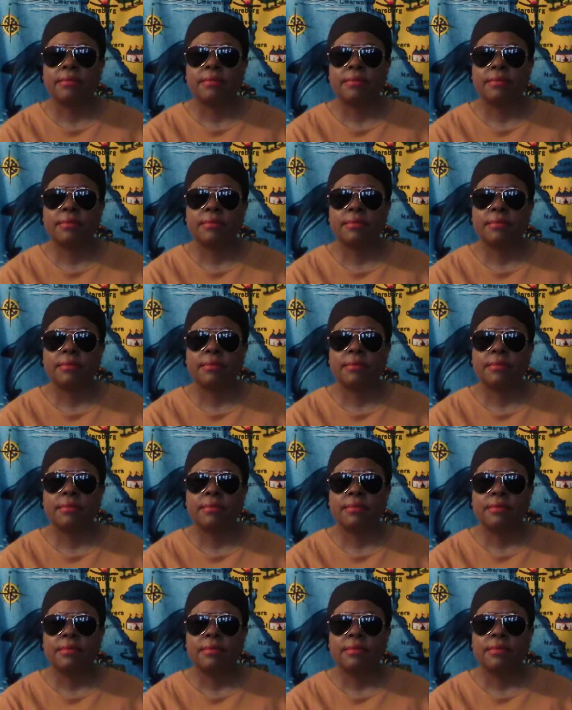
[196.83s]

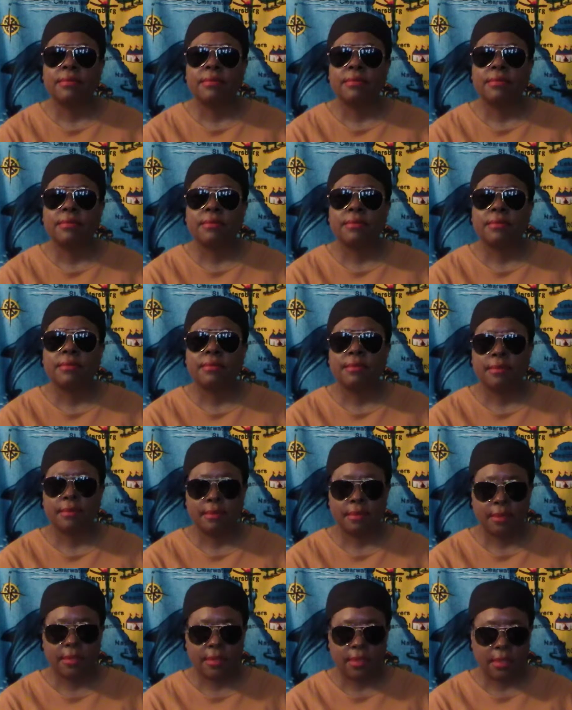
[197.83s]

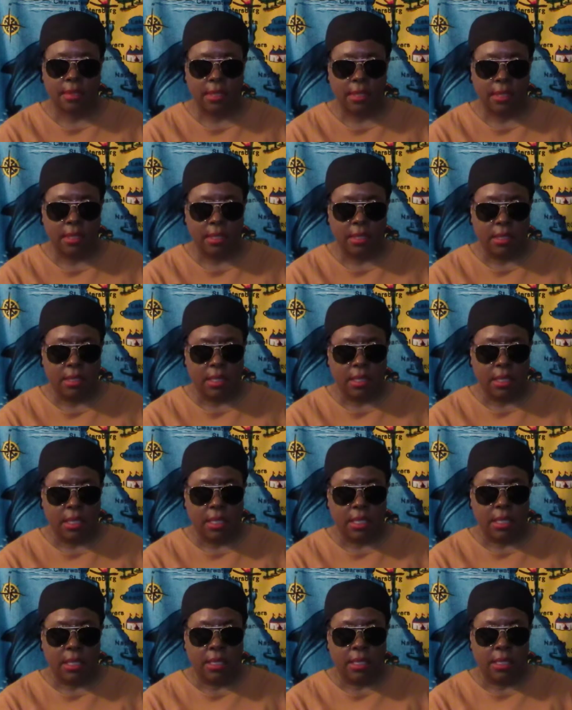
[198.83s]

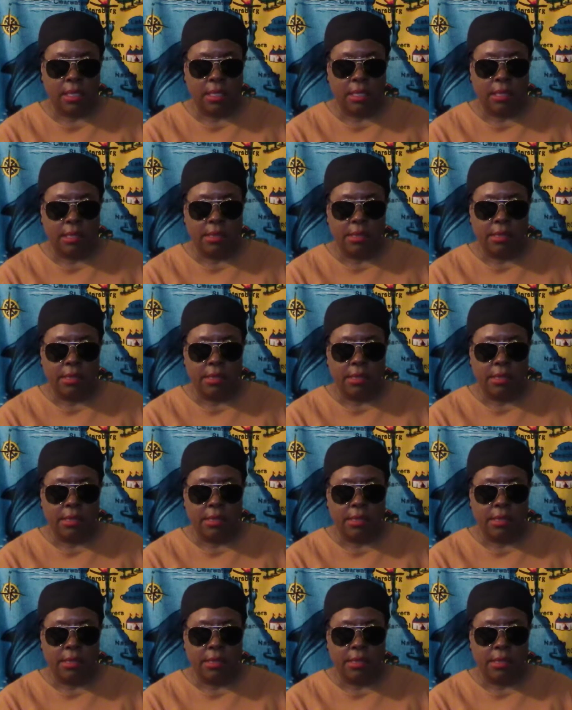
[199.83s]
(no one is talking)